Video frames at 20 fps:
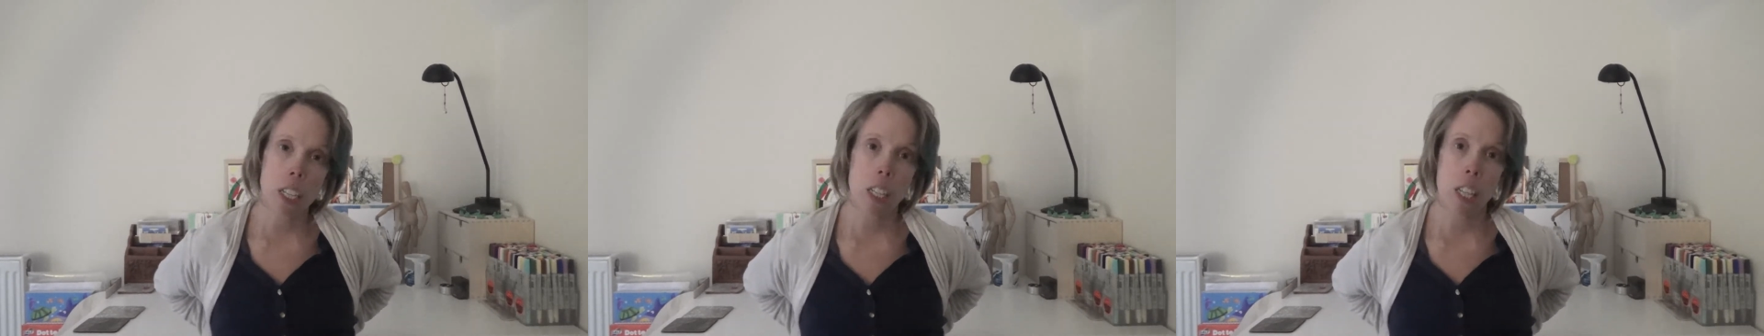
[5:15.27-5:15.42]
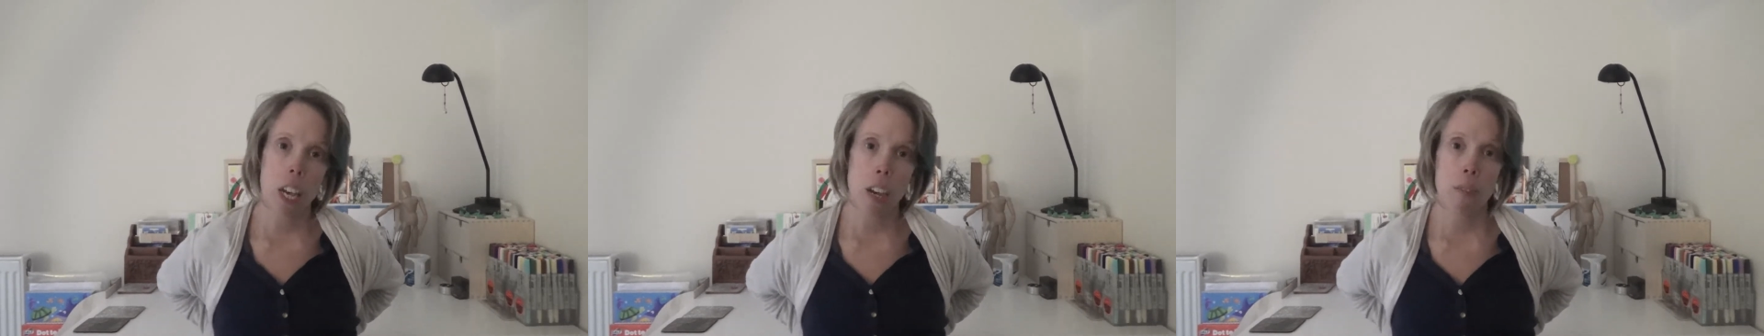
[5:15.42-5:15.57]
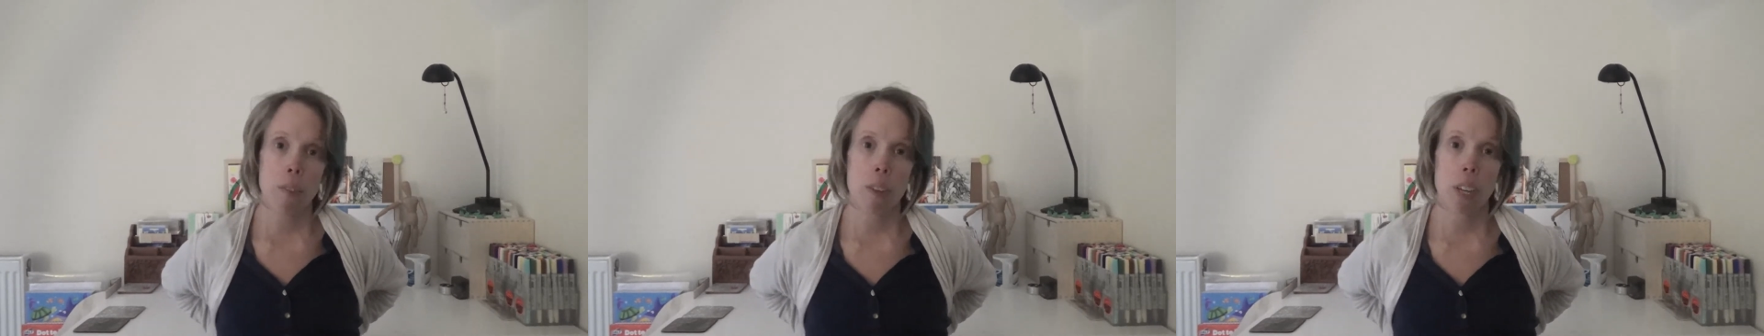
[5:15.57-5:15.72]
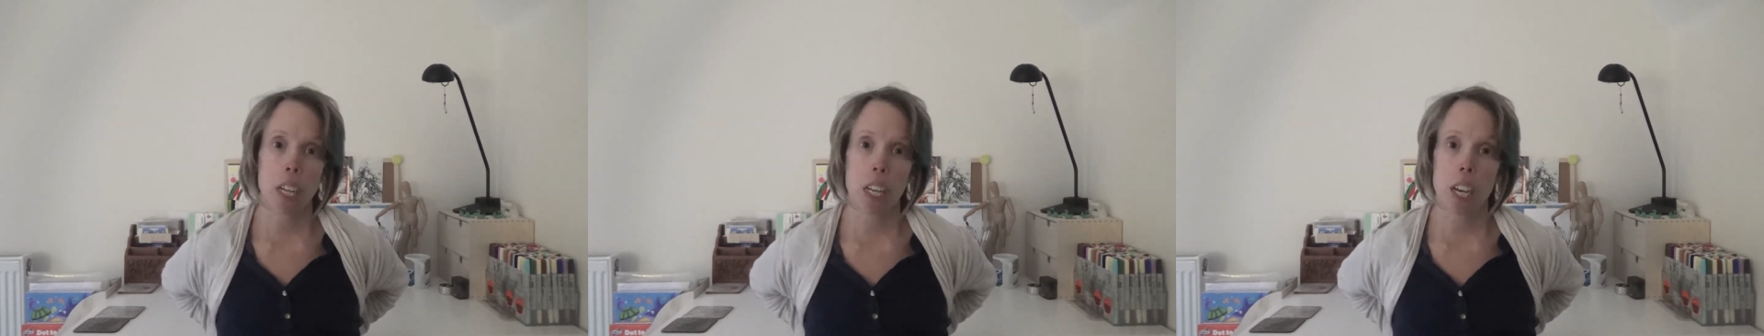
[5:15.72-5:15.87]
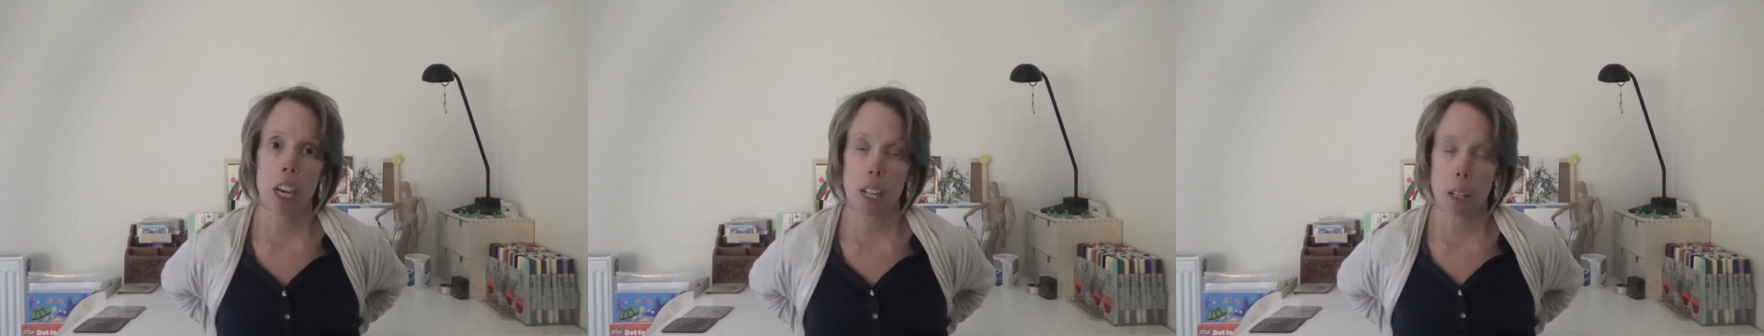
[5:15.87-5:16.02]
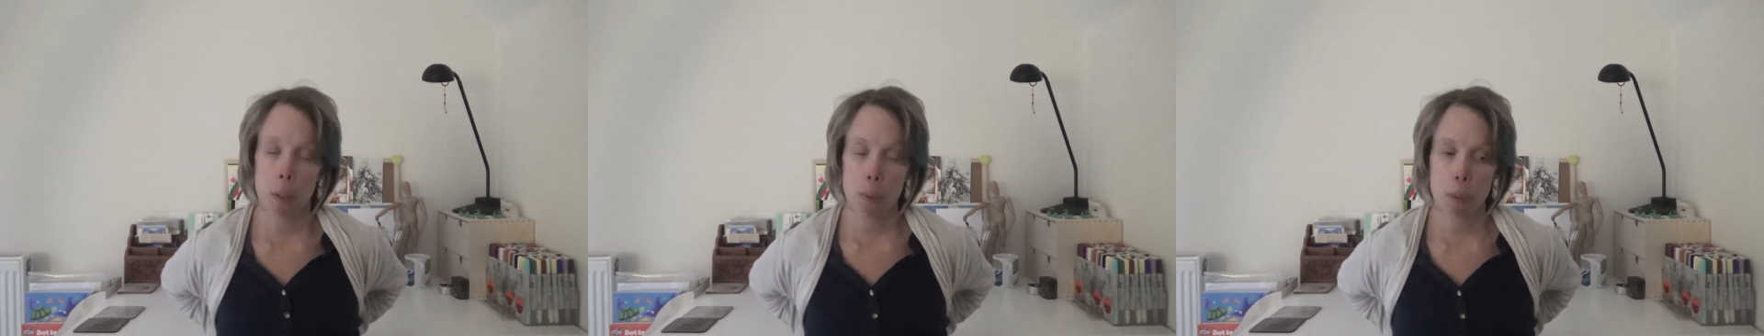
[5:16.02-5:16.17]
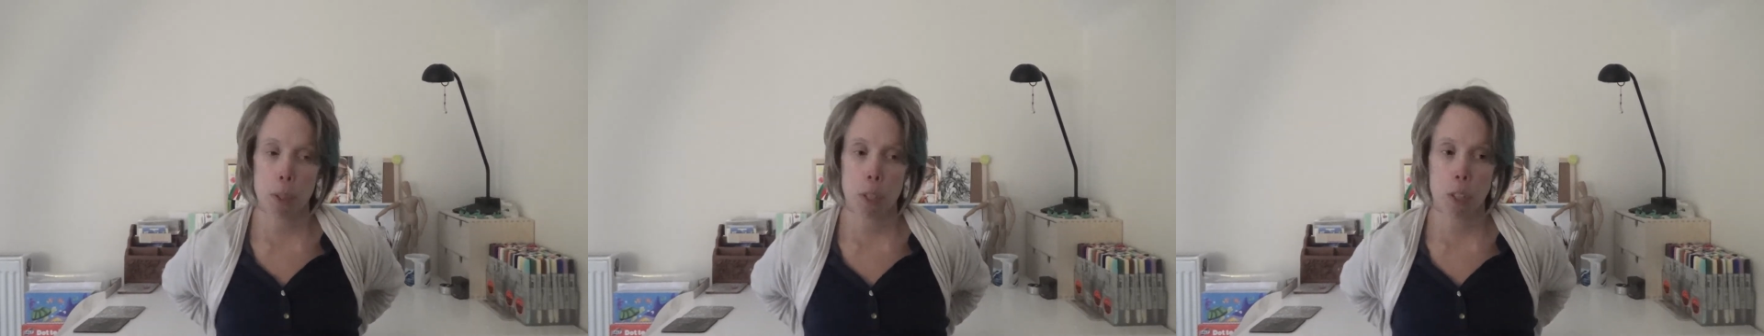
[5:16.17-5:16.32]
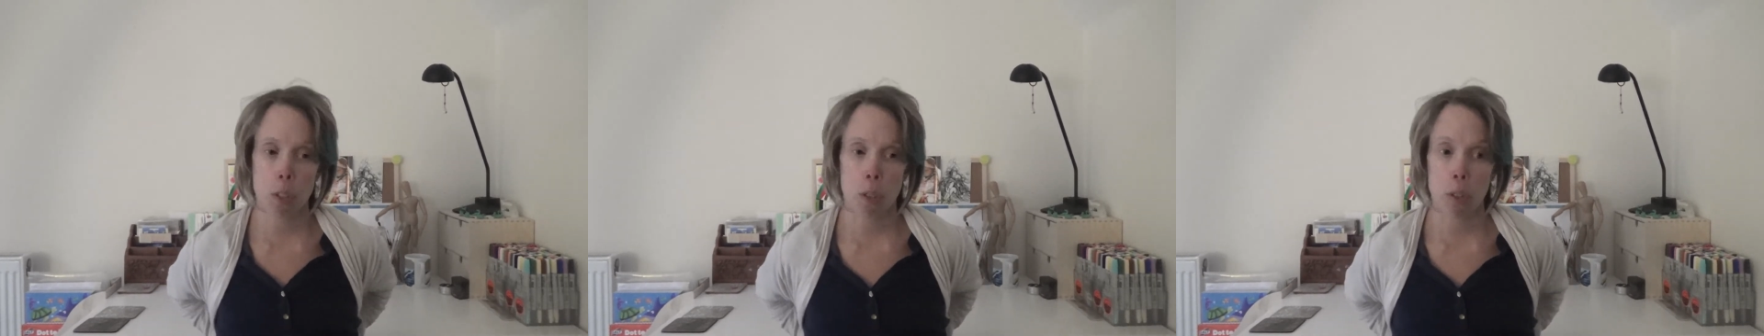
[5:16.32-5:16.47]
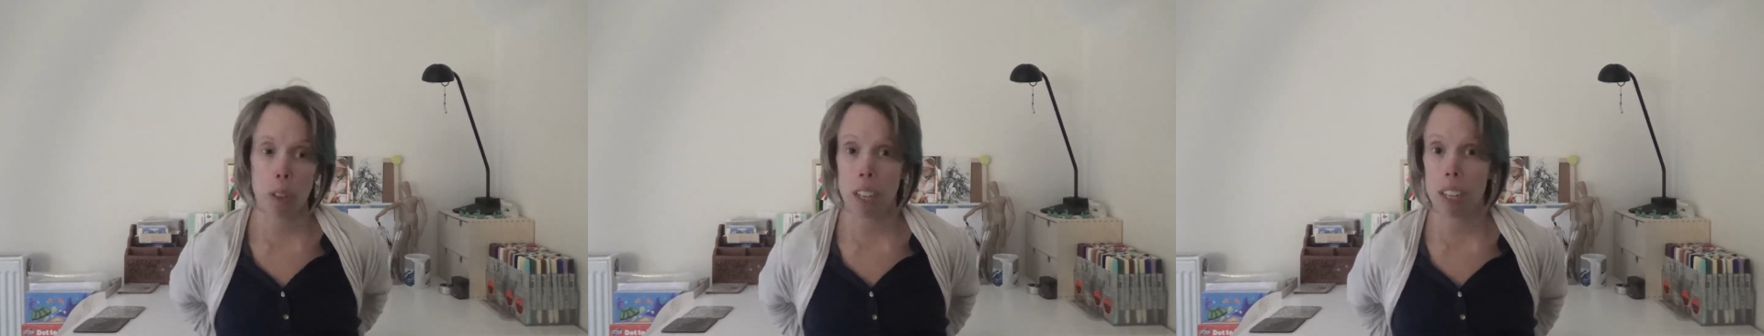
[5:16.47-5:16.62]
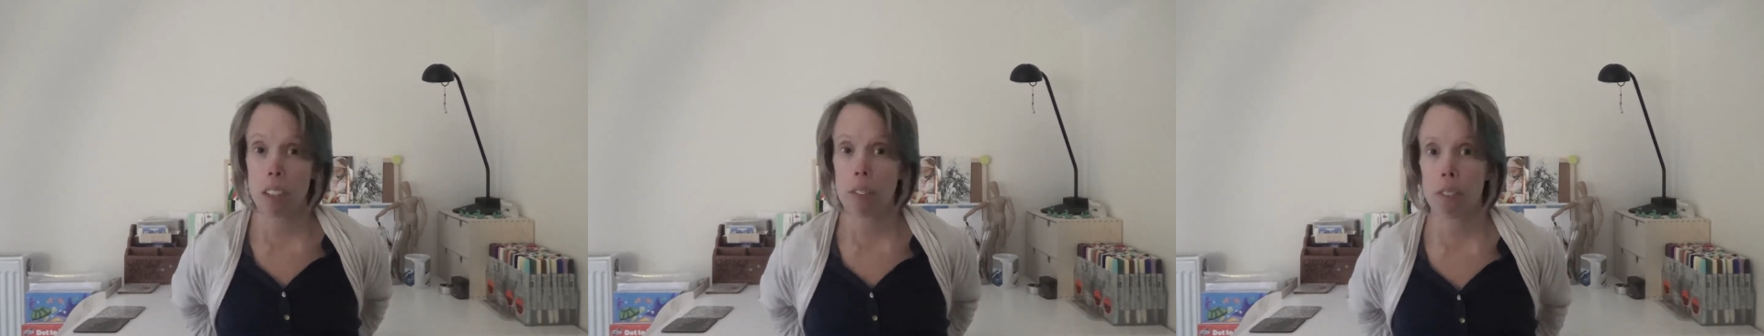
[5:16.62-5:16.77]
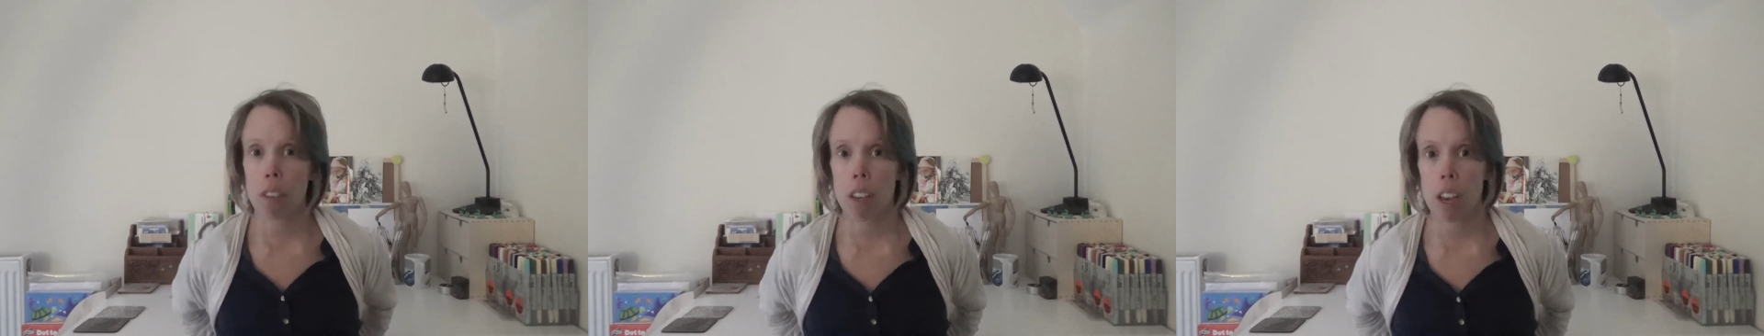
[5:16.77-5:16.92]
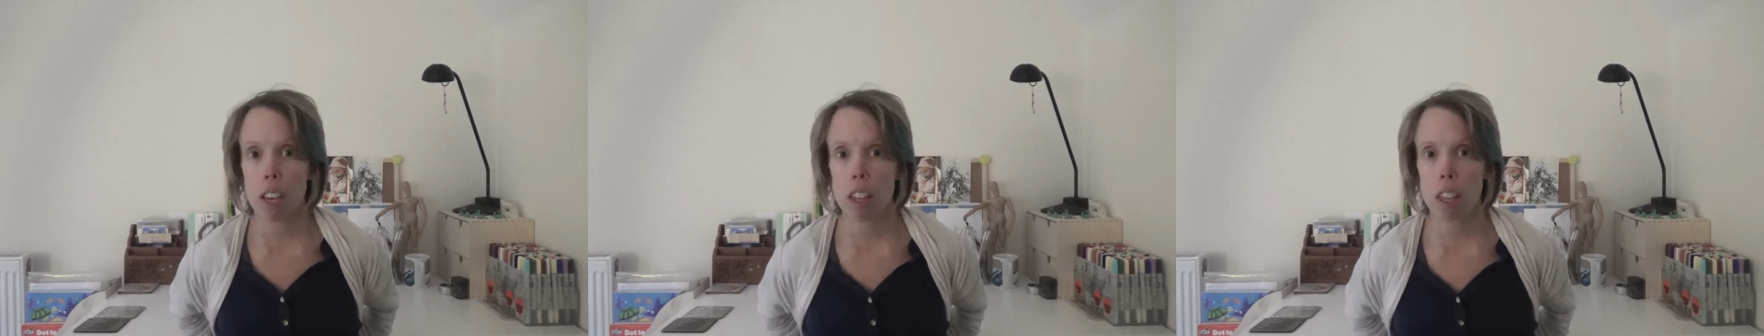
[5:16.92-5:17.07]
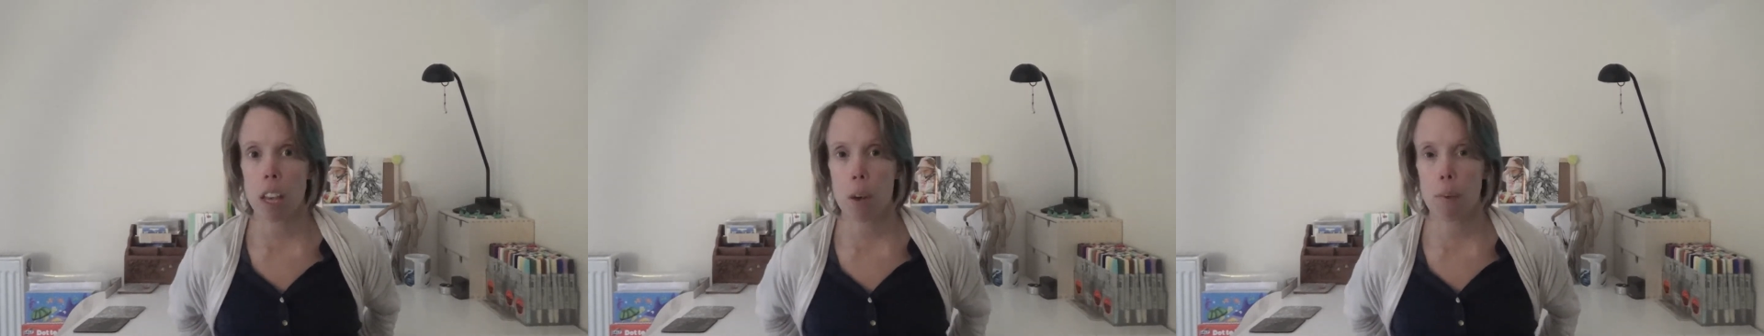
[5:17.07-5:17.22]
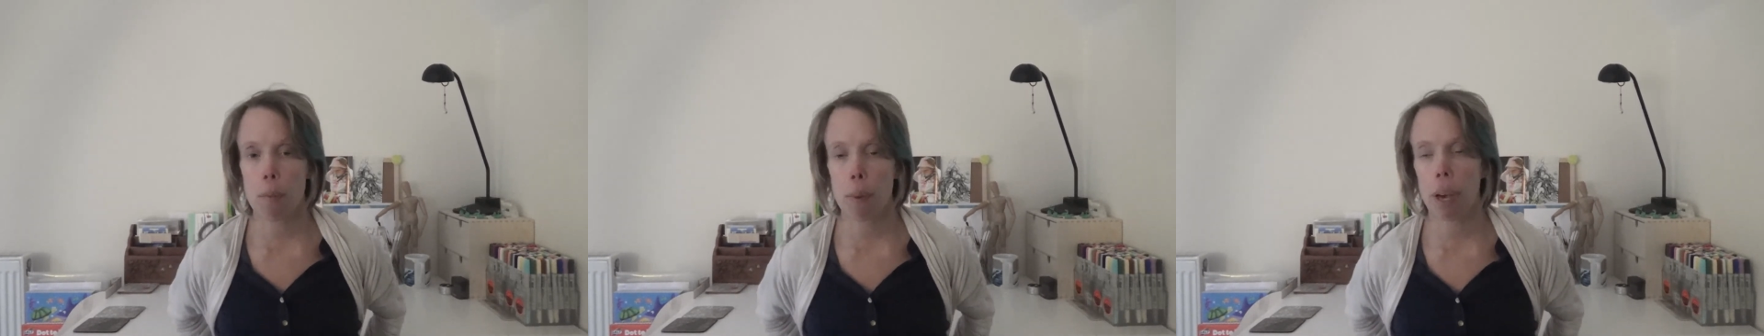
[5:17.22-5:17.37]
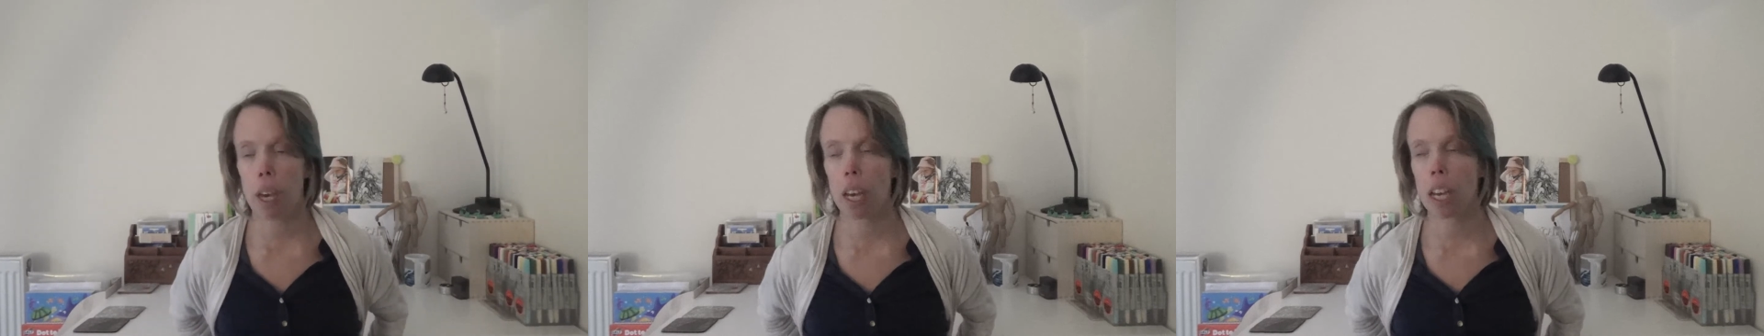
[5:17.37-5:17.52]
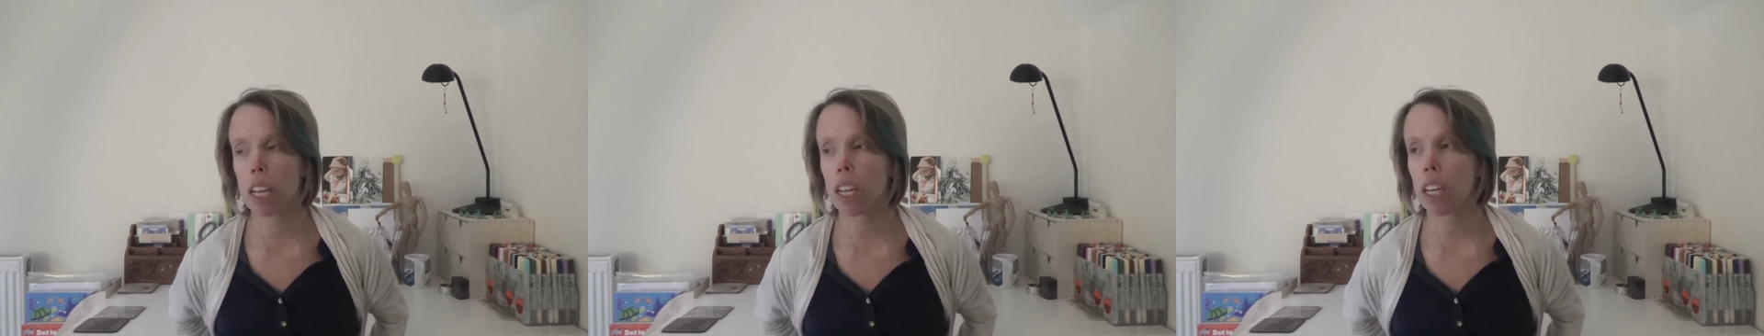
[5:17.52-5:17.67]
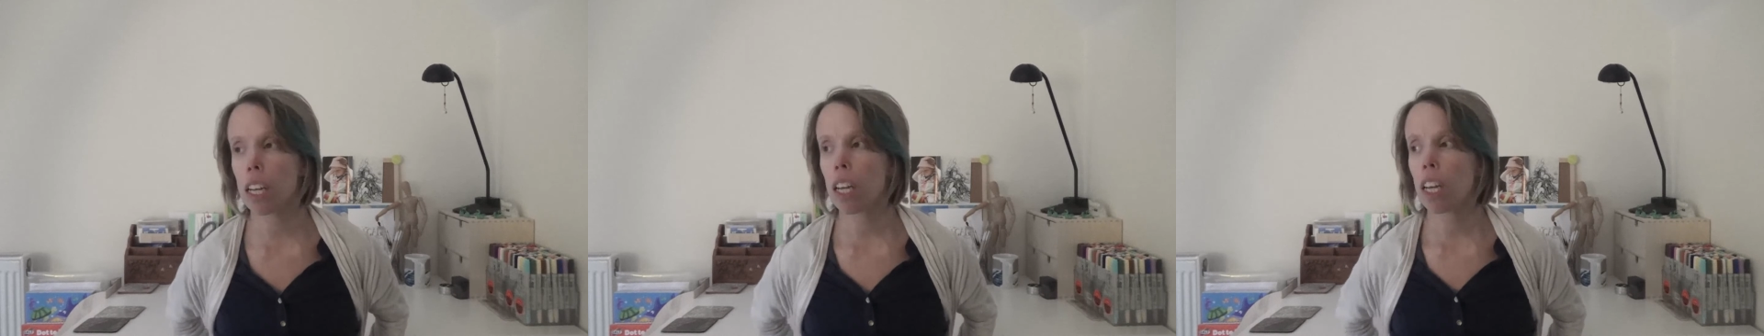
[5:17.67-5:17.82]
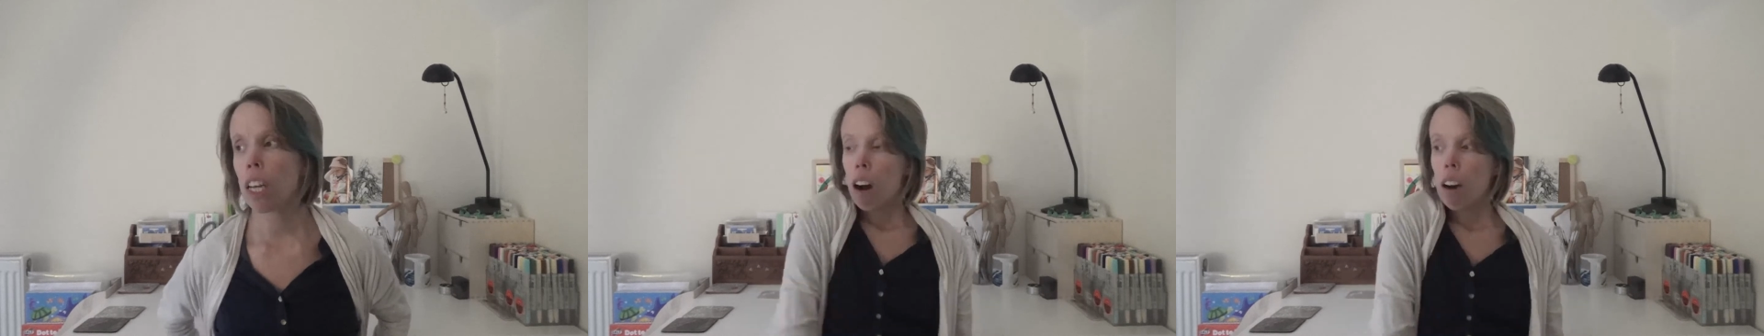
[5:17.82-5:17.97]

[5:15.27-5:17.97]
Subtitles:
and that really helps to alleviate that pain.